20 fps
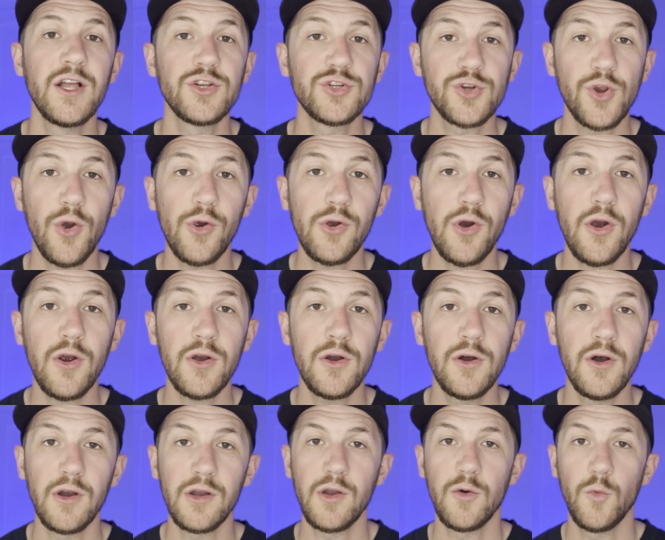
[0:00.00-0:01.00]
Trocar
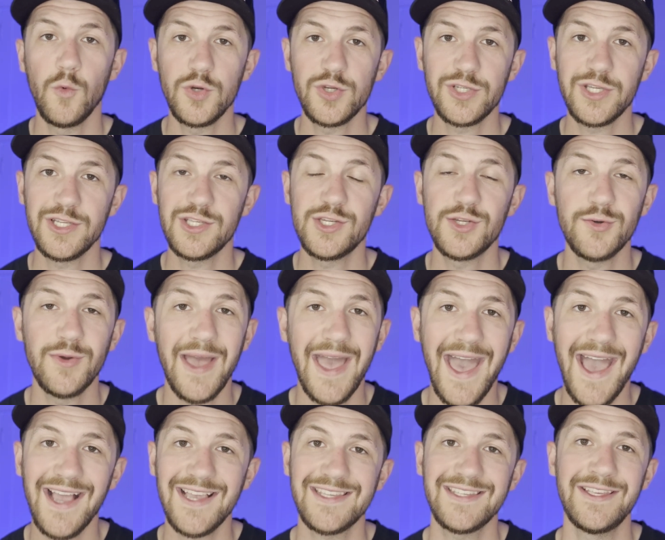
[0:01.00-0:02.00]
hook, which gets you
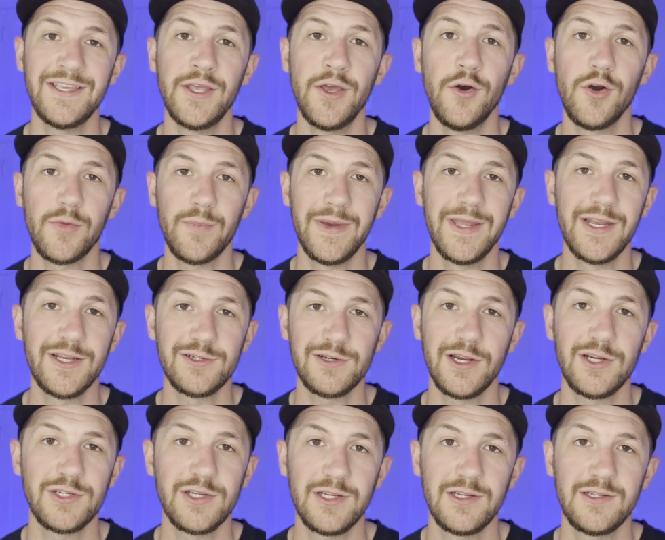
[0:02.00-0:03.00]
excellent hook
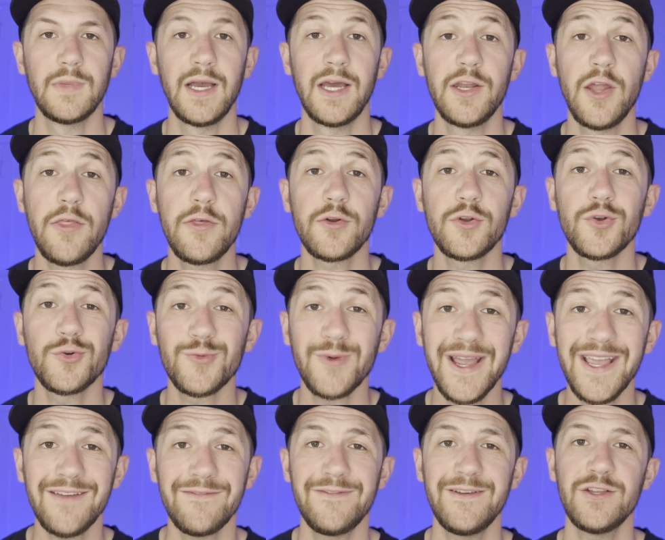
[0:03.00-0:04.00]
penetration. Another
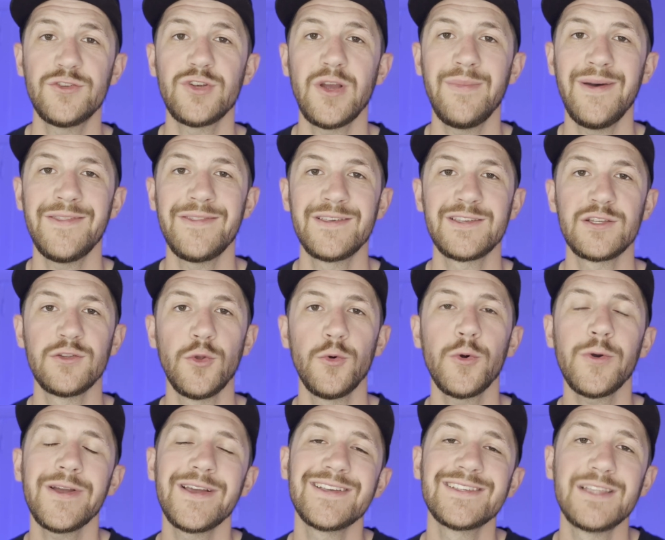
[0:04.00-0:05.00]
great feature about this
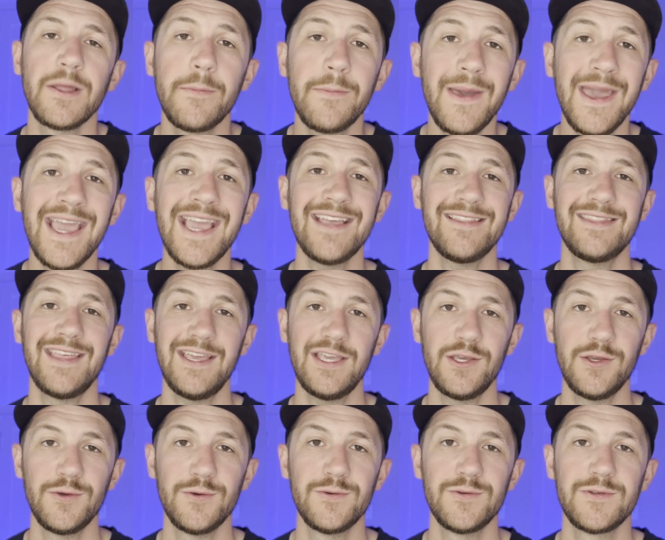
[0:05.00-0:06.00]
lure is the paint they
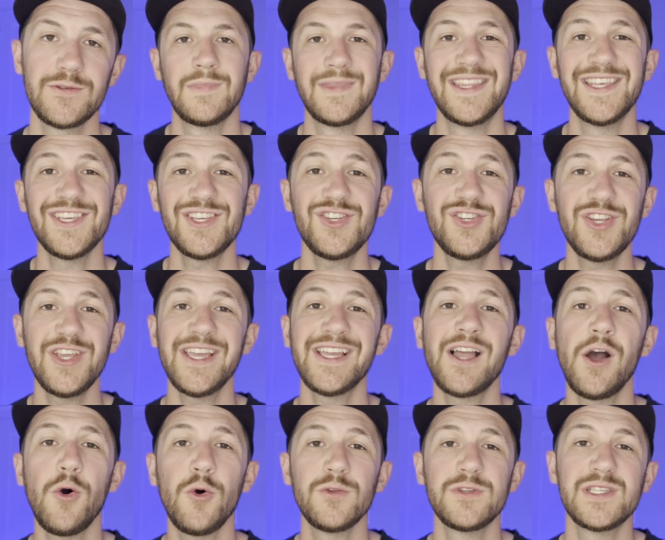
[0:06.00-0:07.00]
use. This jig
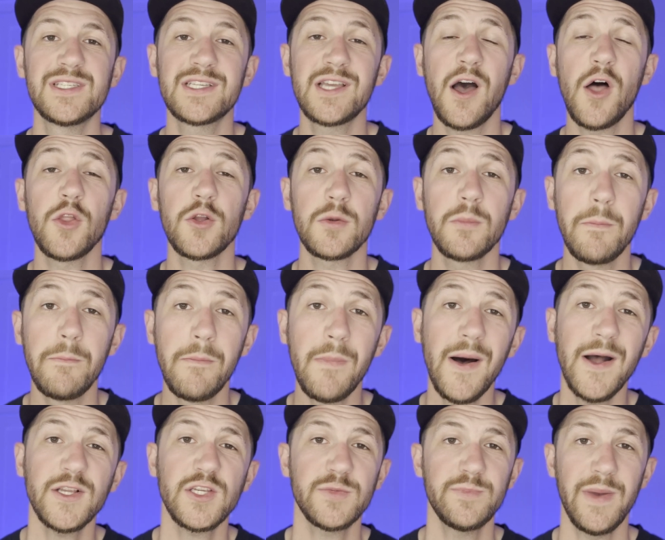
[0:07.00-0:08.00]
holds its color
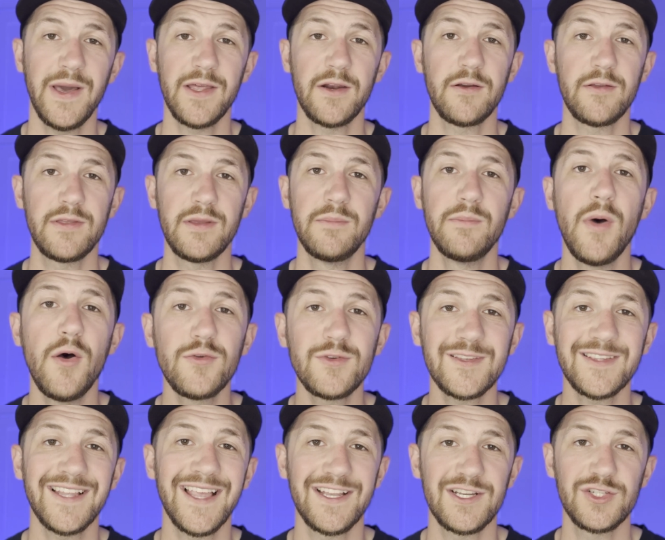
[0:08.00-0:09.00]
much better than most
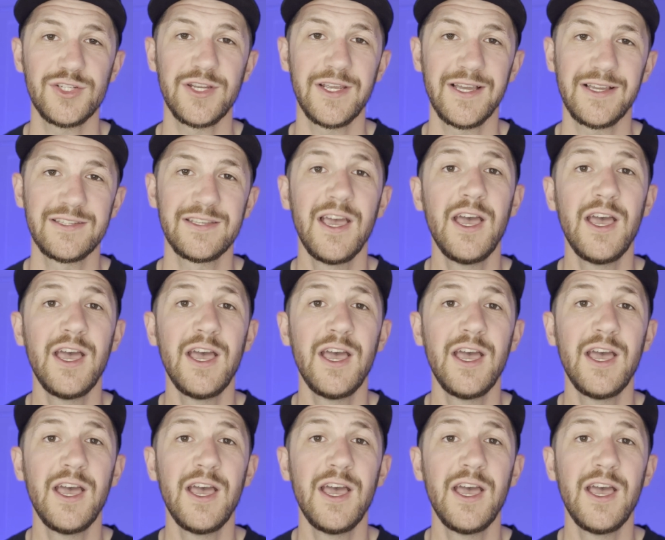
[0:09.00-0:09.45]
lead jigs,